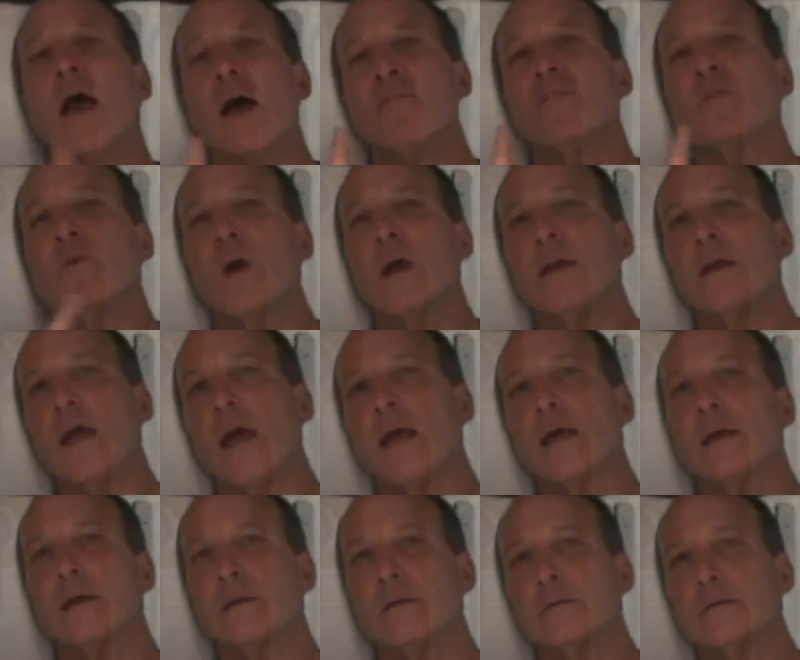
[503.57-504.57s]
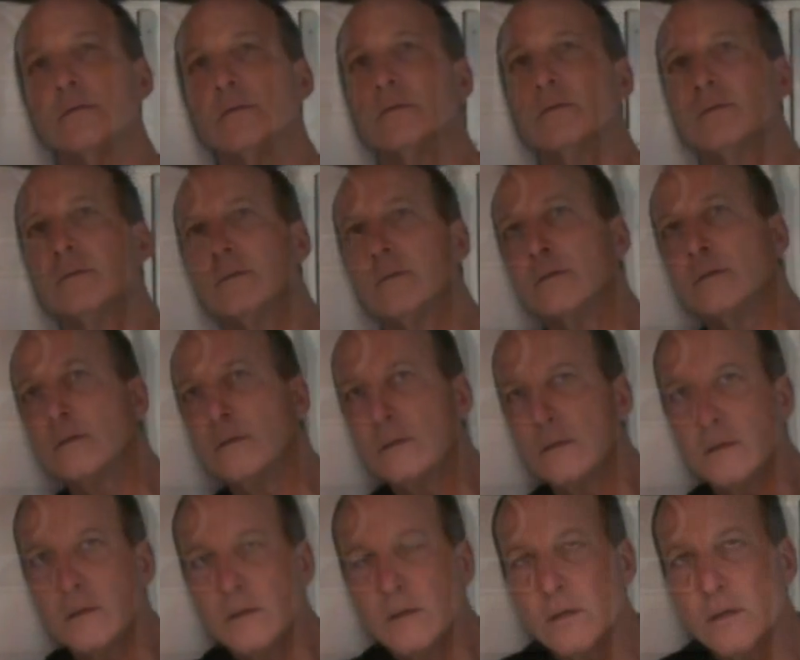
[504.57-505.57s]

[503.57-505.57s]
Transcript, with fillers: Have a great day. Now,